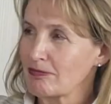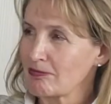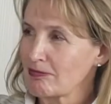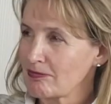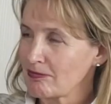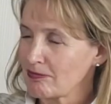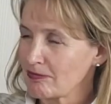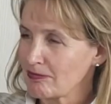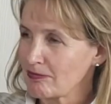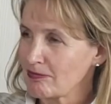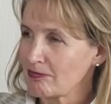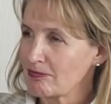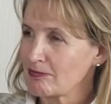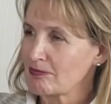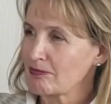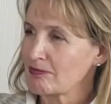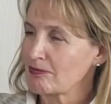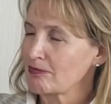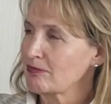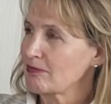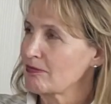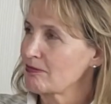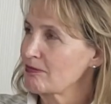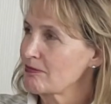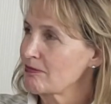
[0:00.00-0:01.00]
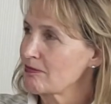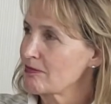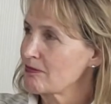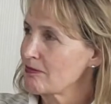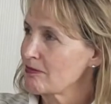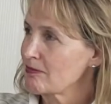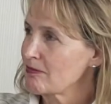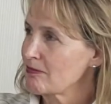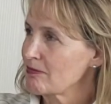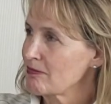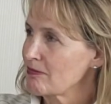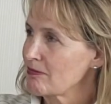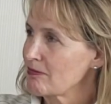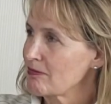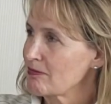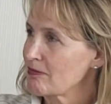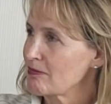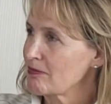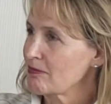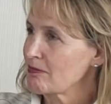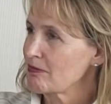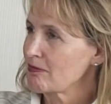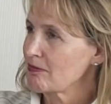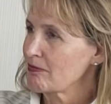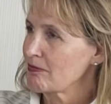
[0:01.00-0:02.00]

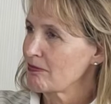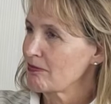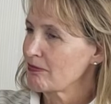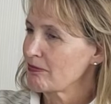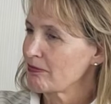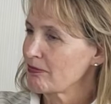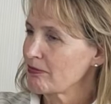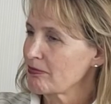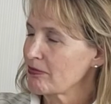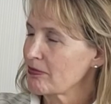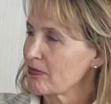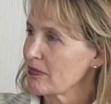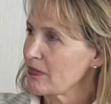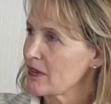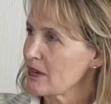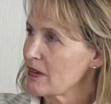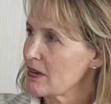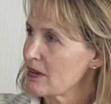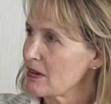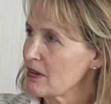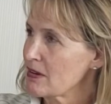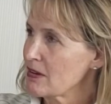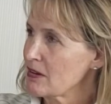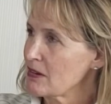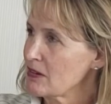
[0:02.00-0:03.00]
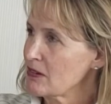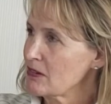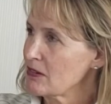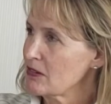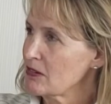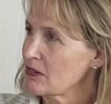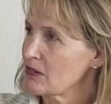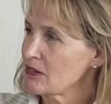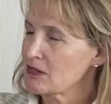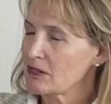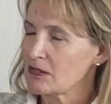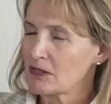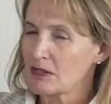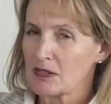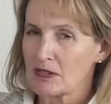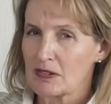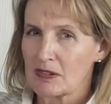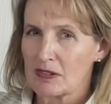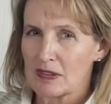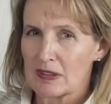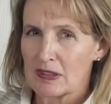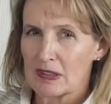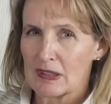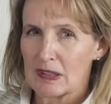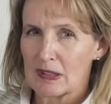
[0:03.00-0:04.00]

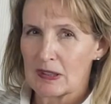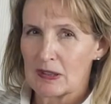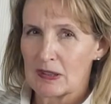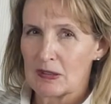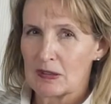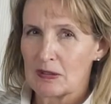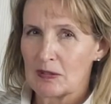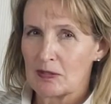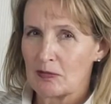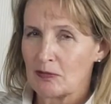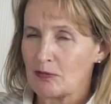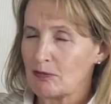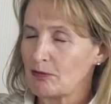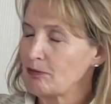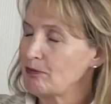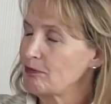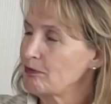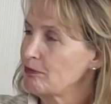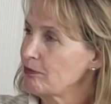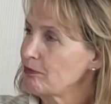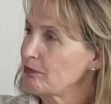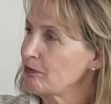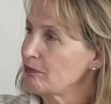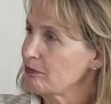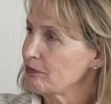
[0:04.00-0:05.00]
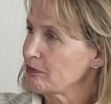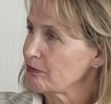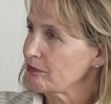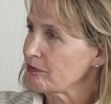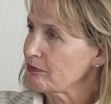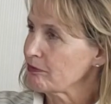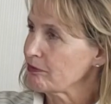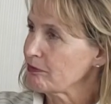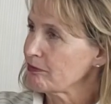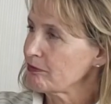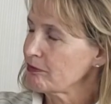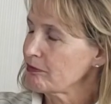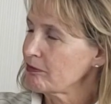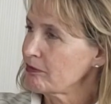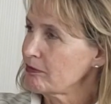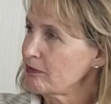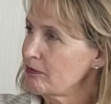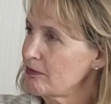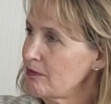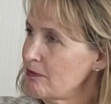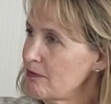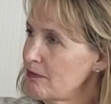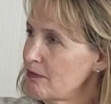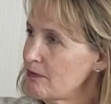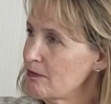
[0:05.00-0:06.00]

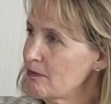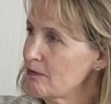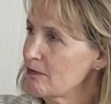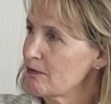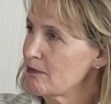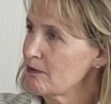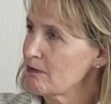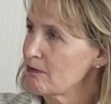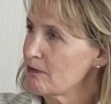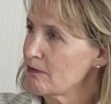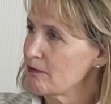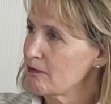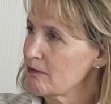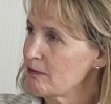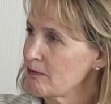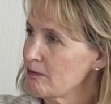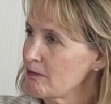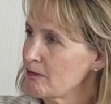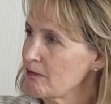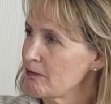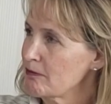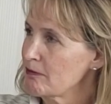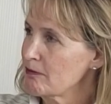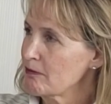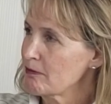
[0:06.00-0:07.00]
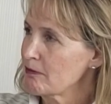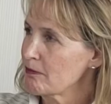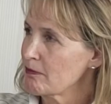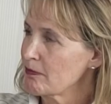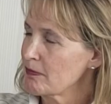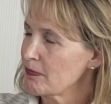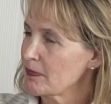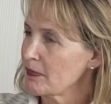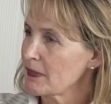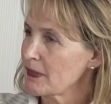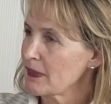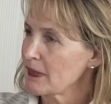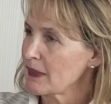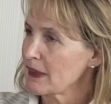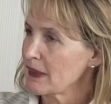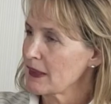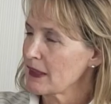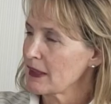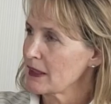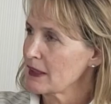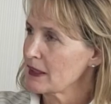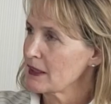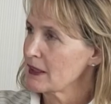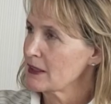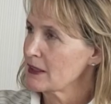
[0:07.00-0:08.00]
This person isn't speaking.